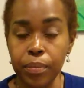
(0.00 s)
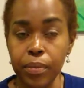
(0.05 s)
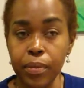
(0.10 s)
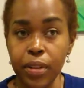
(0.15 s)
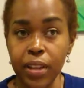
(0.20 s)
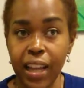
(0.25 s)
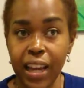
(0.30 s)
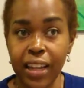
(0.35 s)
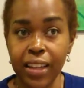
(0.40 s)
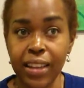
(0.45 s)

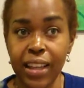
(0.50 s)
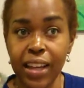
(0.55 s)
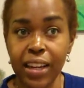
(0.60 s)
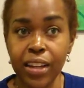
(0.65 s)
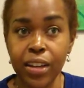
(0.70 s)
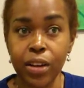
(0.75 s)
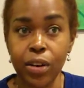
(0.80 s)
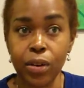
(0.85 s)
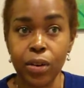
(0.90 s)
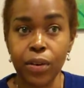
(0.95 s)
like, letting
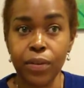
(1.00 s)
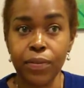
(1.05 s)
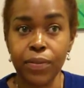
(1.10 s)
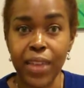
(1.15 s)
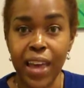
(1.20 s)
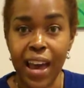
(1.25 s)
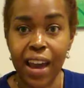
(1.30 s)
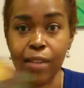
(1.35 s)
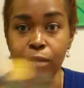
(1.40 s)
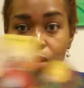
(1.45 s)
go of
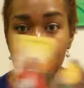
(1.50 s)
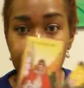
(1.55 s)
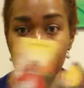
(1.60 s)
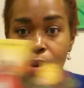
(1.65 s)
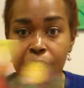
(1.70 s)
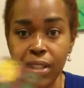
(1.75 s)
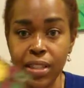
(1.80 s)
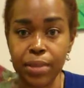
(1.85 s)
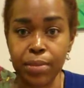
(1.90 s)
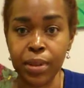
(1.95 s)
that
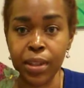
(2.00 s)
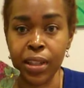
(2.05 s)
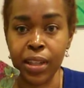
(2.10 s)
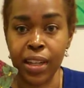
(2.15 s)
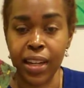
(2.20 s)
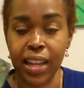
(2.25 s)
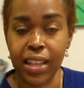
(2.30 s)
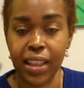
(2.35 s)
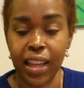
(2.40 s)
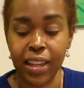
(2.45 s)
responsibility,
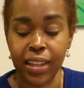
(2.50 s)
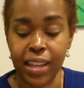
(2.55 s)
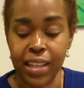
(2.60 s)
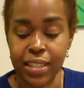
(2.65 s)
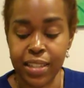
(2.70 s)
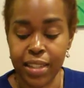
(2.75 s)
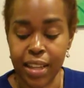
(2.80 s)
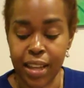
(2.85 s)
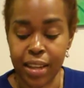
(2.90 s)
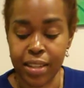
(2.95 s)
that, like, that's
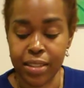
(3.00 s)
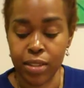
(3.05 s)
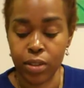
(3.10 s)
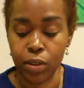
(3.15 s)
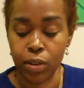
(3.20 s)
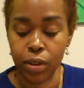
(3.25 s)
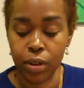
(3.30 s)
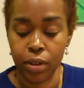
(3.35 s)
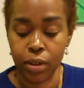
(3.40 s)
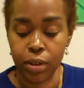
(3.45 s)
no
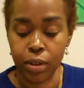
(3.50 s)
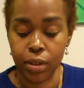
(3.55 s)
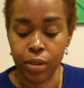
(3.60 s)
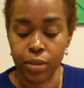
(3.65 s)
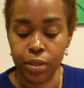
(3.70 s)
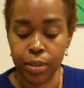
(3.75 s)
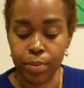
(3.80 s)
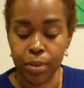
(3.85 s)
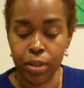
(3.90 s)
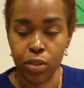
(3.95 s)
longer
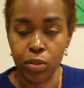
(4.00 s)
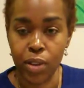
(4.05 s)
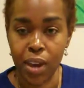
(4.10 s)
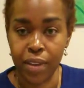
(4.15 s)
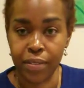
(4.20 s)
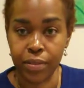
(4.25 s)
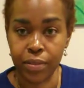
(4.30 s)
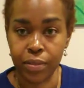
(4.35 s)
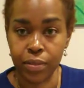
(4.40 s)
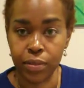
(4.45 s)
something you
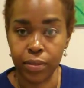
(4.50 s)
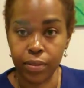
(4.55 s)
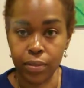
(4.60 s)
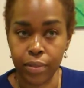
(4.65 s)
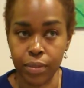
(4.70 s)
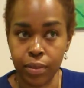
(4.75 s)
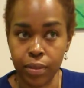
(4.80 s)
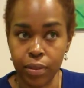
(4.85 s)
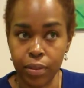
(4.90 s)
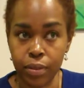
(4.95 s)
have
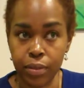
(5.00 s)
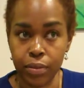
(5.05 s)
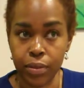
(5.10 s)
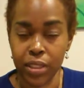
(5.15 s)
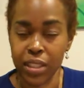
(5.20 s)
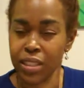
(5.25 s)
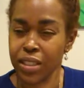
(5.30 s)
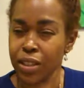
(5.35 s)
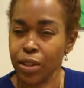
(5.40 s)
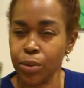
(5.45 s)

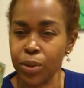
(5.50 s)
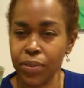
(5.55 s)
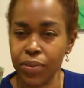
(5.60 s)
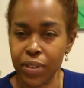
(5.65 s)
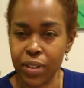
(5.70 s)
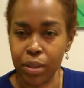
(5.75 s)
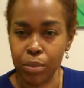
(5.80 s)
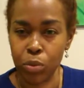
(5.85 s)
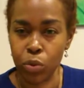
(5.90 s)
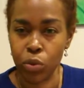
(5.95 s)
to deal with
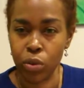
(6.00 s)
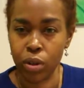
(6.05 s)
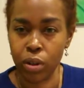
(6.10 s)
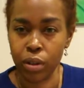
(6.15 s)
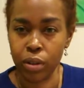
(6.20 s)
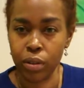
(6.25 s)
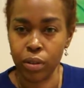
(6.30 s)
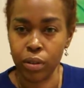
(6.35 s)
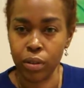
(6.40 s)
anymore.